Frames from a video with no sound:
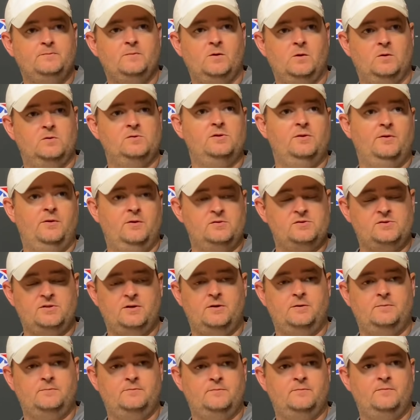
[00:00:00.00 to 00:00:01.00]
Those
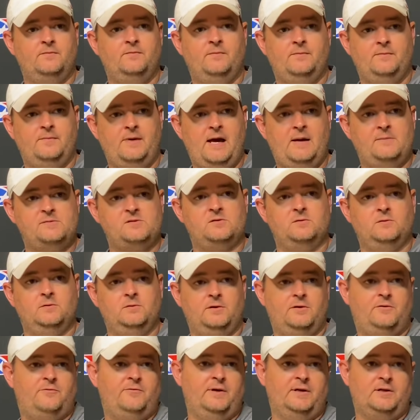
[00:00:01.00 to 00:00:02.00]
are
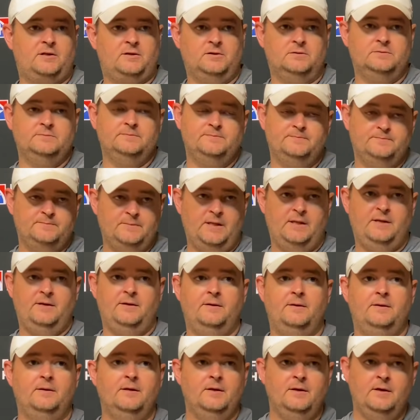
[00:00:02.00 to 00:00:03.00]
absolutely critical,
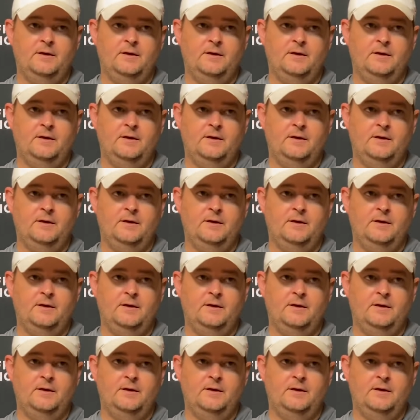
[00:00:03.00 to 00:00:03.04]
and